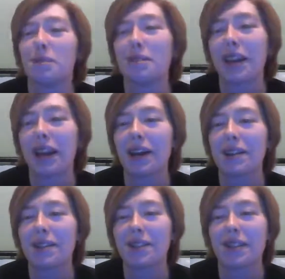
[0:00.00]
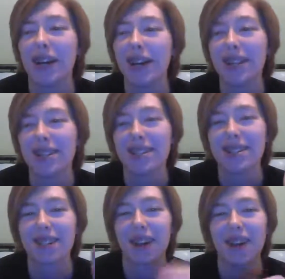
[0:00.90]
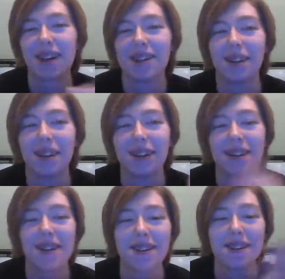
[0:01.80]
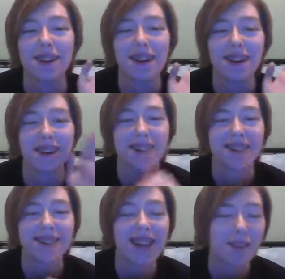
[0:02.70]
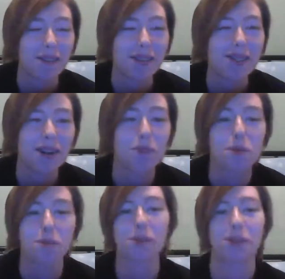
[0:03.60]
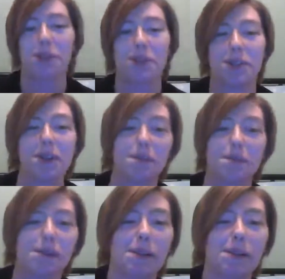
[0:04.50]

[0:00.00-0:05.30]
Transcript: or care, so I can just talk. Can't really talk people's ears off, am I